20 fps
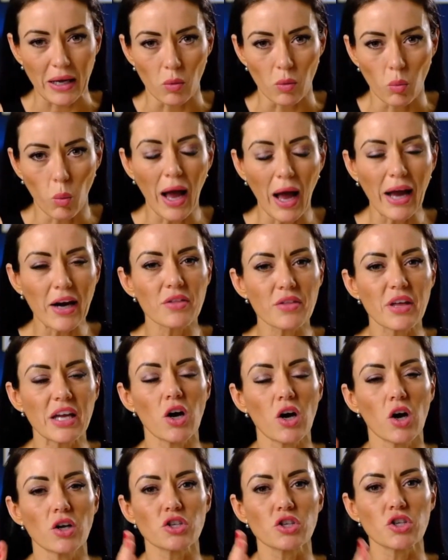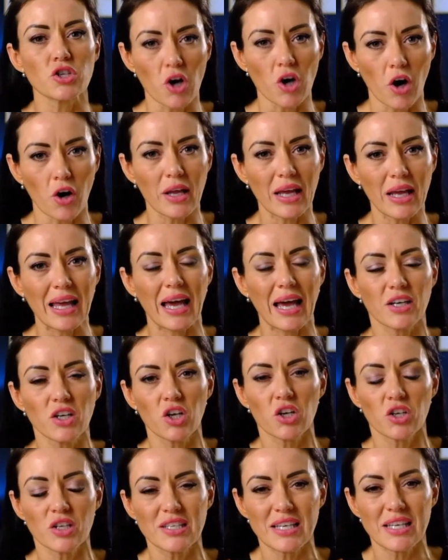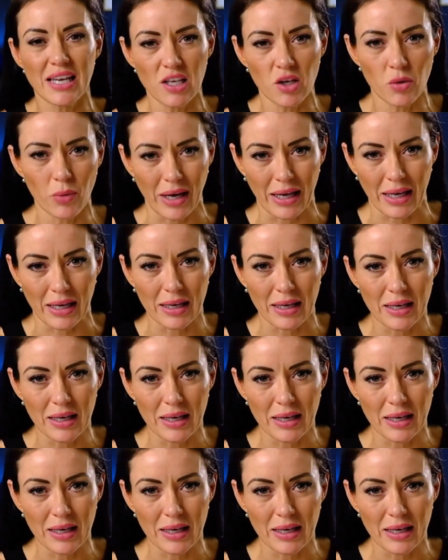Why are they not starting and continuing?